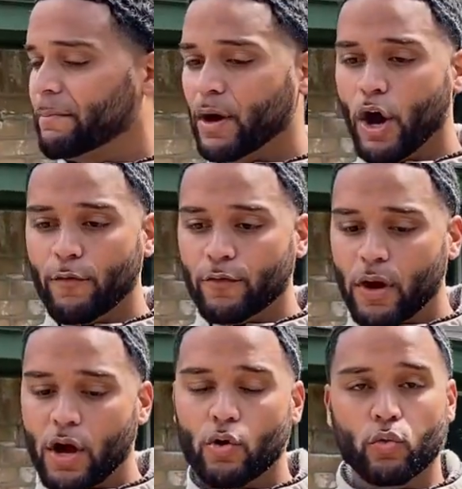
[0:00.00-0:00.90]
But
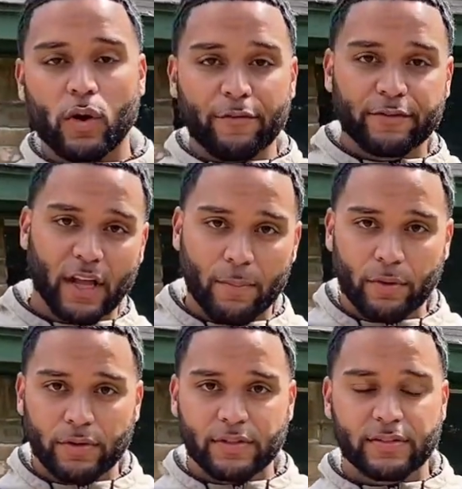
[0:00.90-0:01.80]
overall, rough
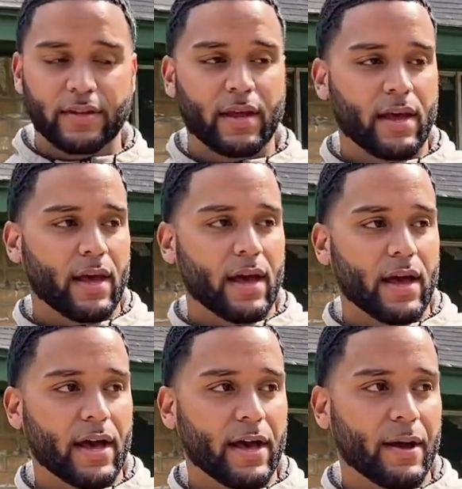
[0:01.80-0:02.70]
numbers,
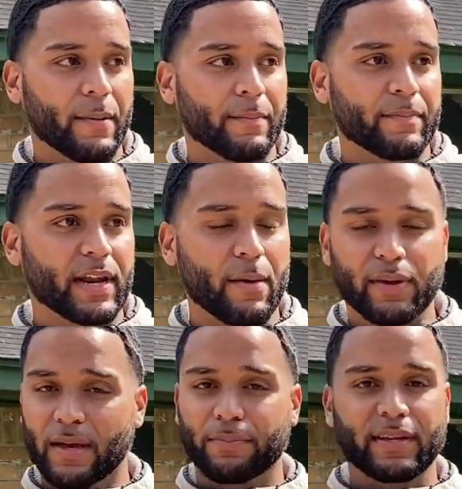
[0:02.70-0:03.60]
um, and I'll
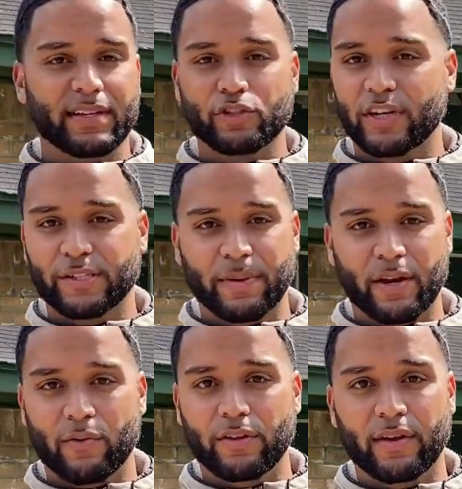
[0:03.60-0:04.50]
be completely
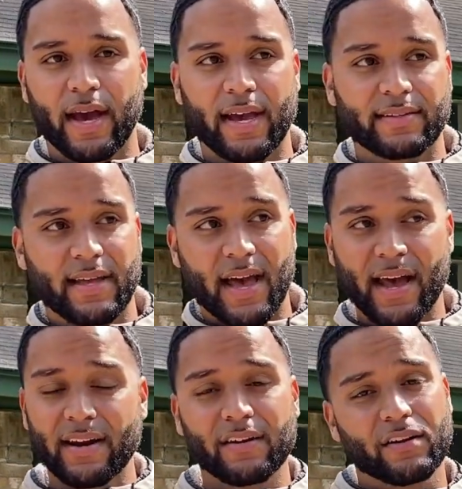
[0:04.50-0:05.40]
transparent with you guys. I
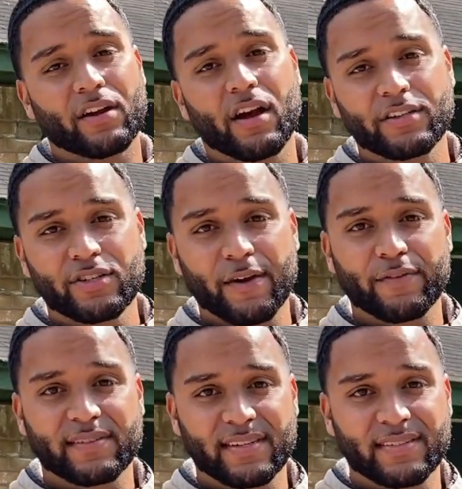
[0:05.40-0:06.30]
got it under contract
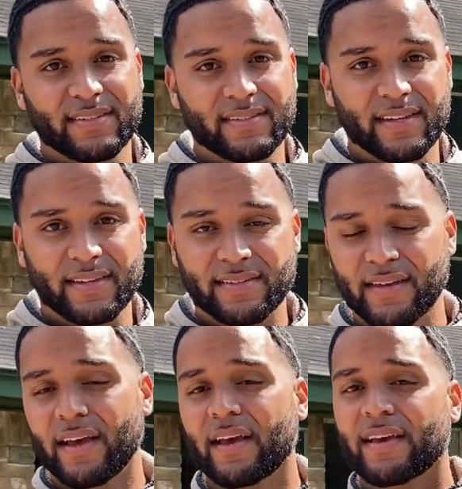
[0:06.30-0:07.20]
for
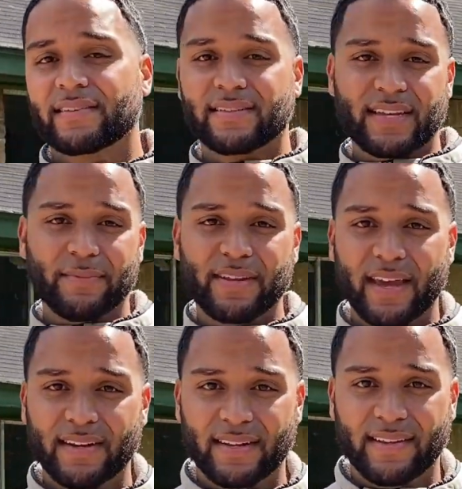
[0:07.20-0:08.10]
sixty-six. Since I'm
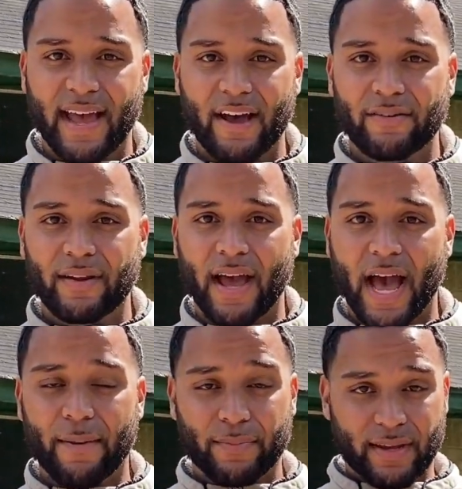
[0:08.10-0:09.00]
taking it down,
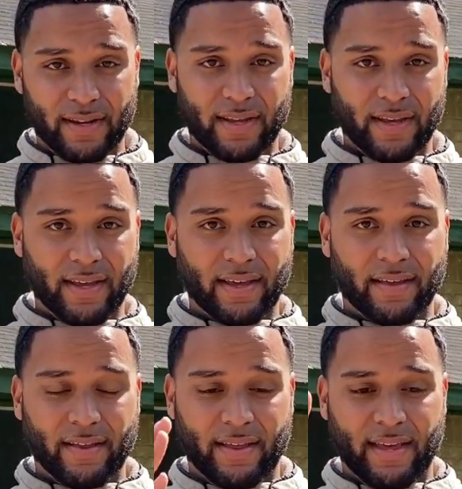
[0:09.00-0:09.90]
I'm gonna
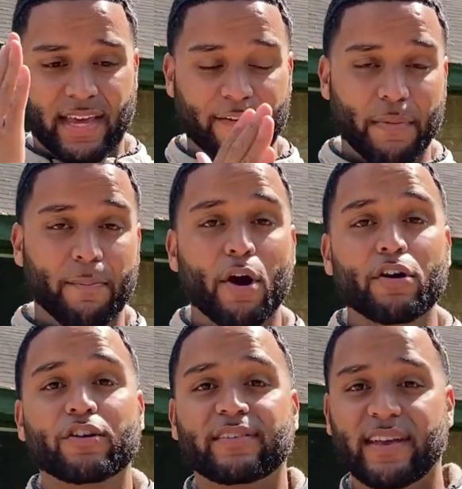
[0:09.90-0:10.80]
give my
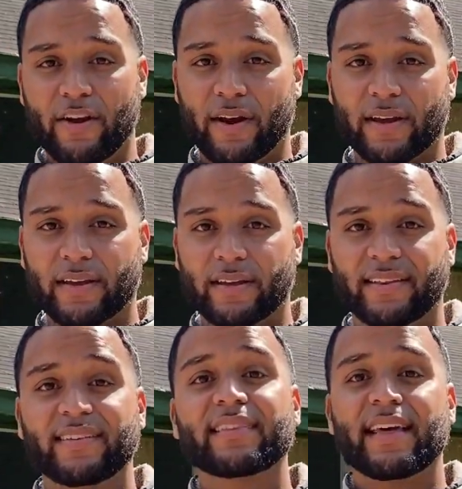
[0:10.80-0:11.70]
partner Derek
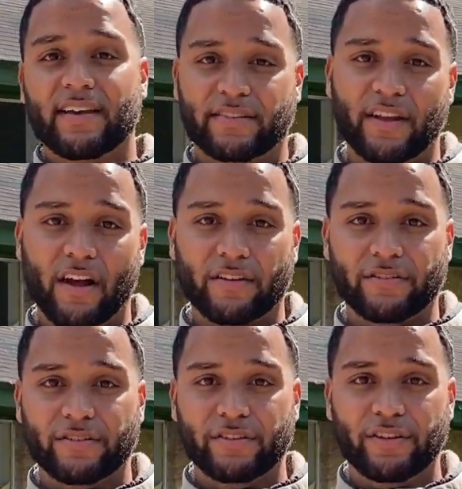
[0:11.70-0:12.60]
ten thousand
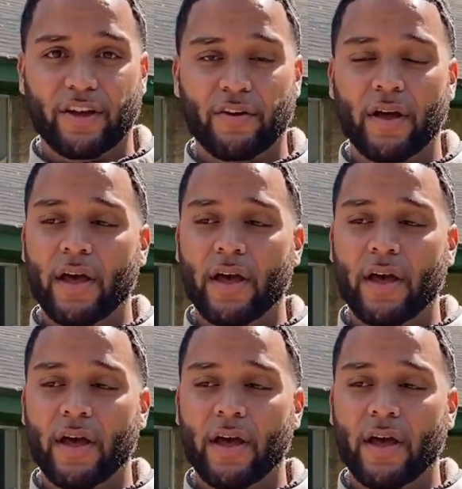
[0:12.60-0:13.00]
dollars, you know?